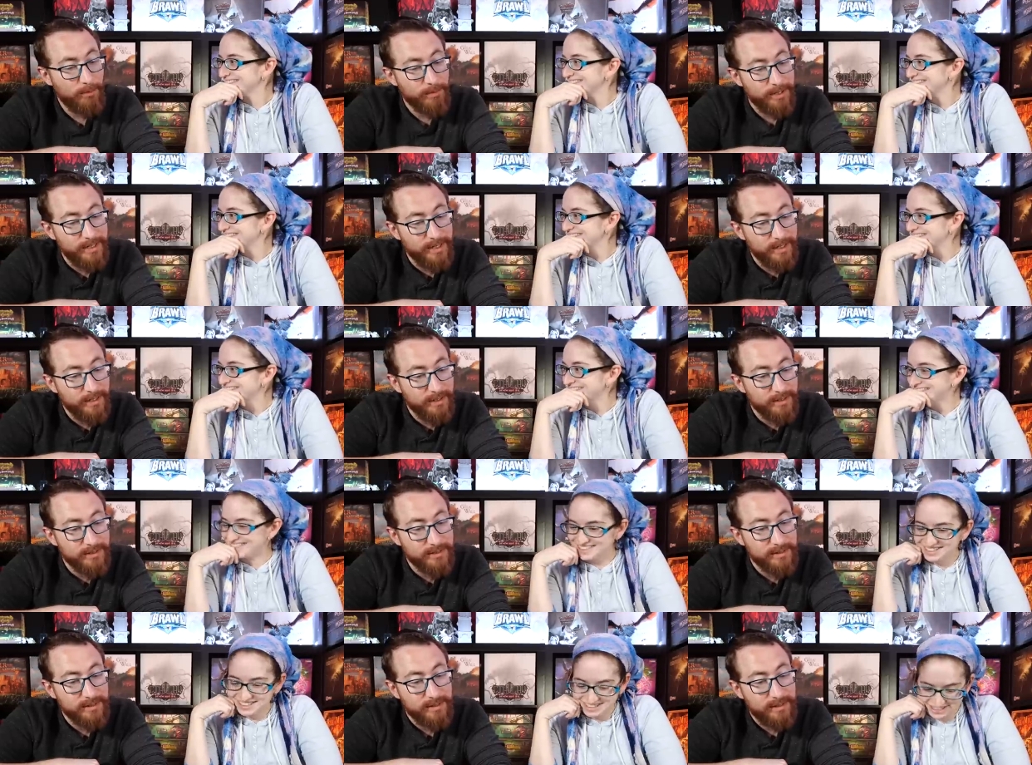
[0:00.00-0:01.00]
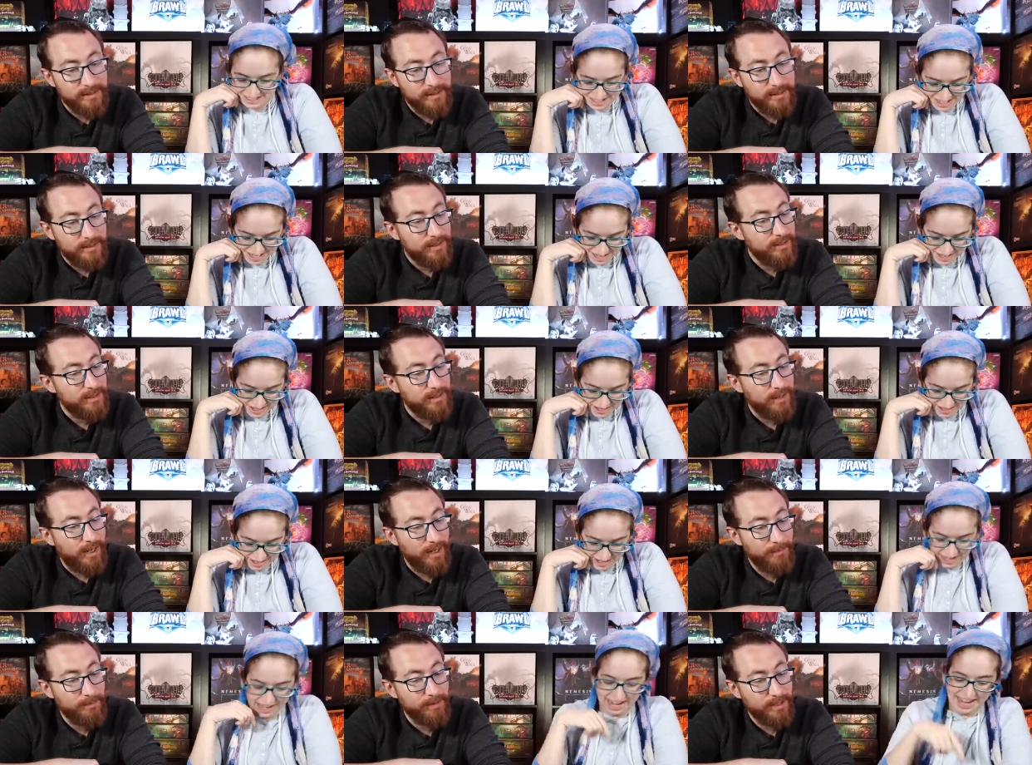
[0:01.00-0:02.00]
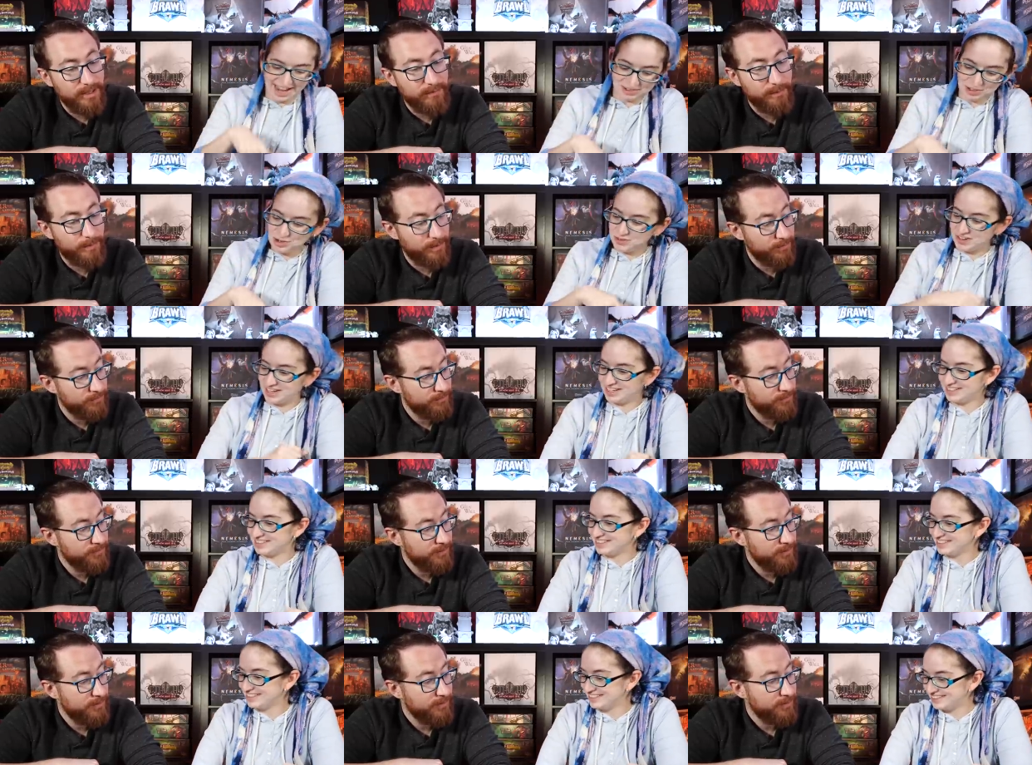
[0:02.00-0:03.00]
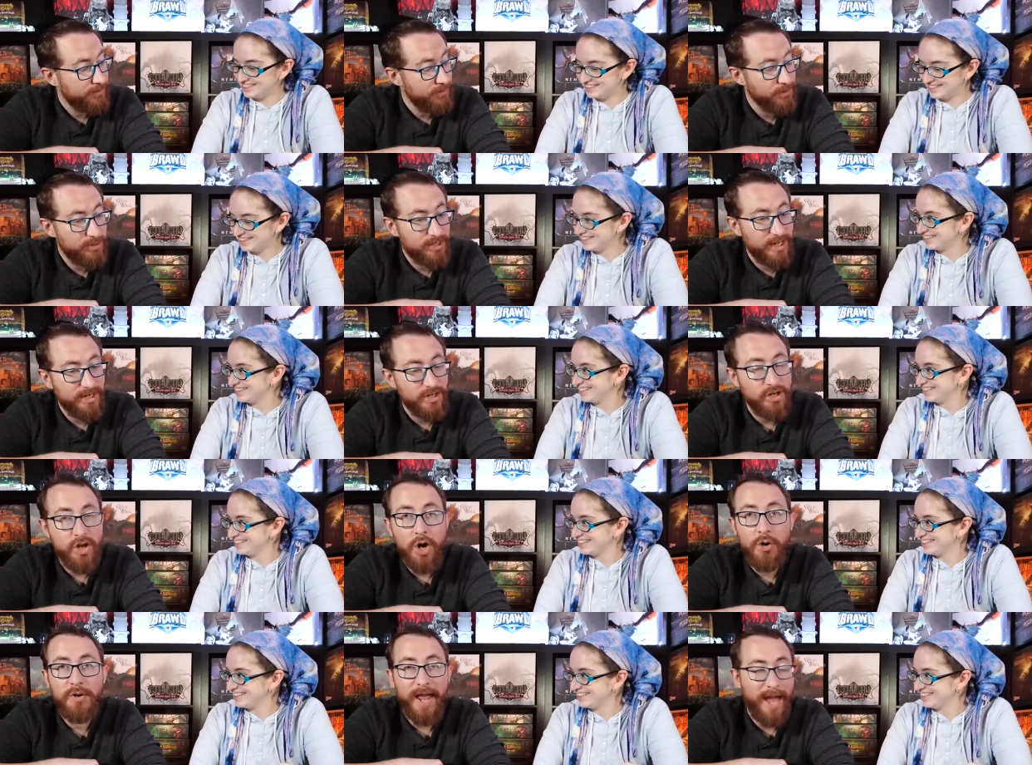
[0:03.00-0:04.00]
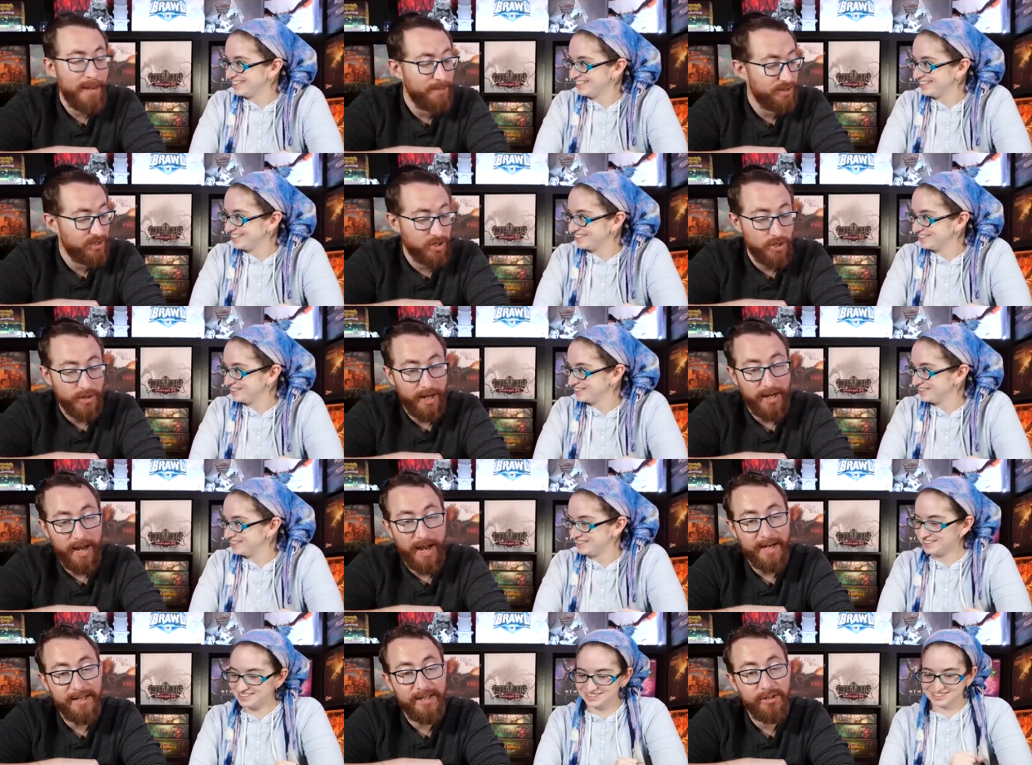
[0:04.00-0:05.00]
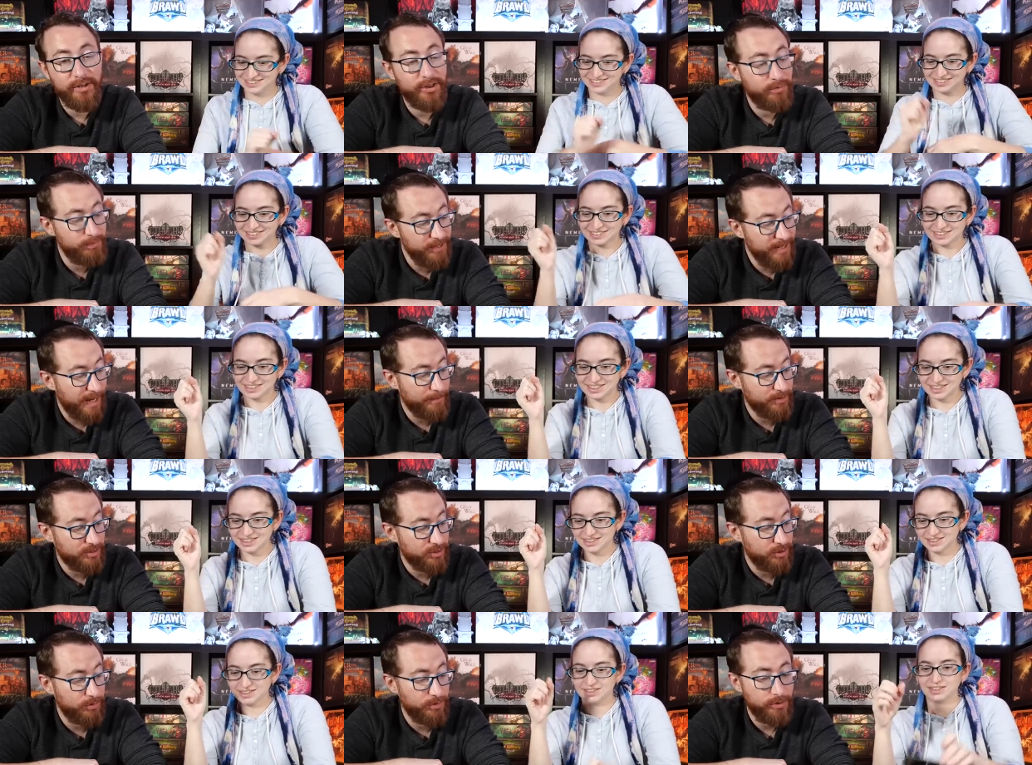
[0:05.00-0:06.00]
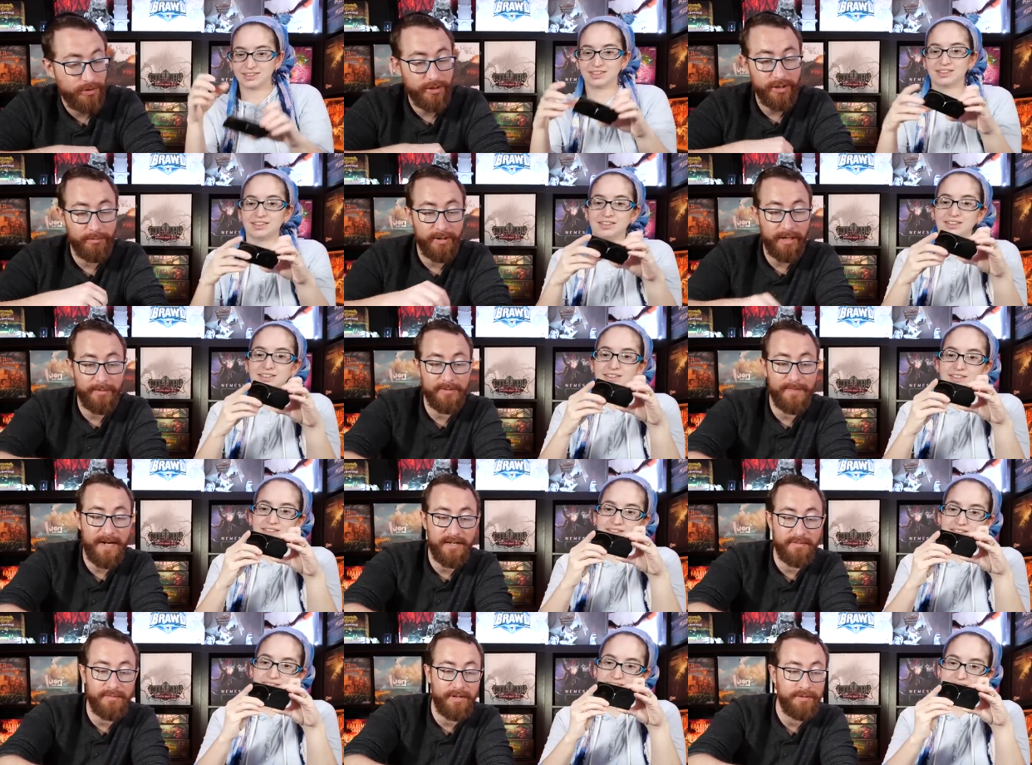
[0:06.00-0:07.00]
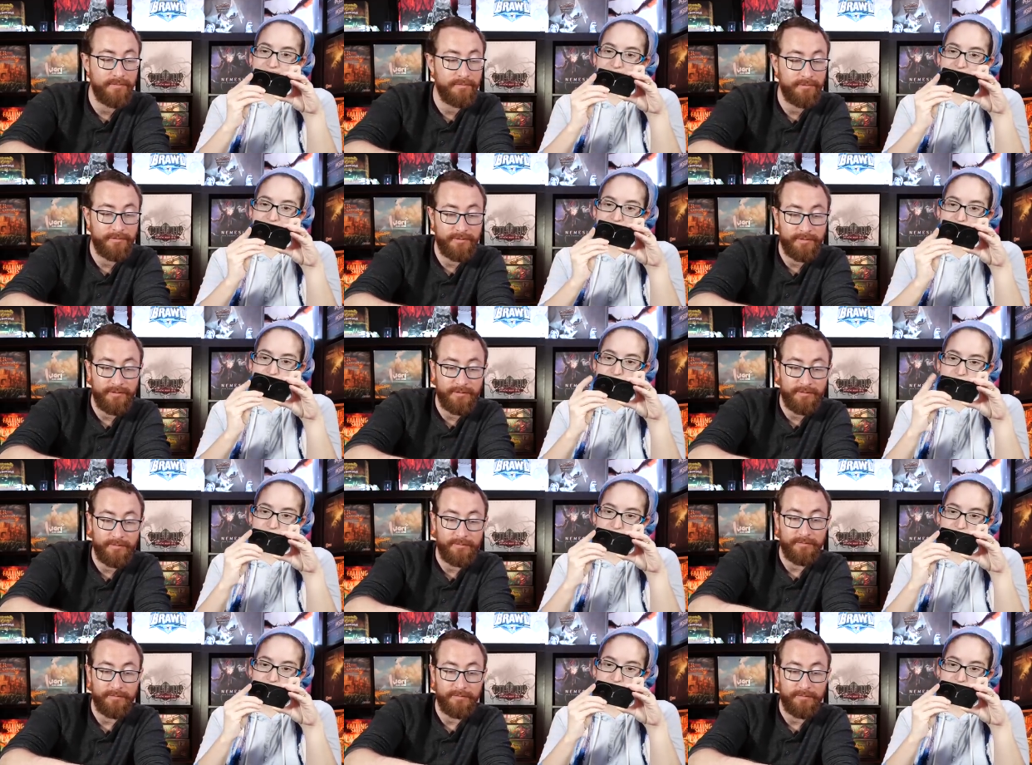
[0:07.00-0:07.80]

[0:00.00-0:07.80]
Speaker 1: are ridiculous. Unbelievable. I have two feet. You just take no damage. Okay, I deal three damage to you, and you deal one damage back to me. Two.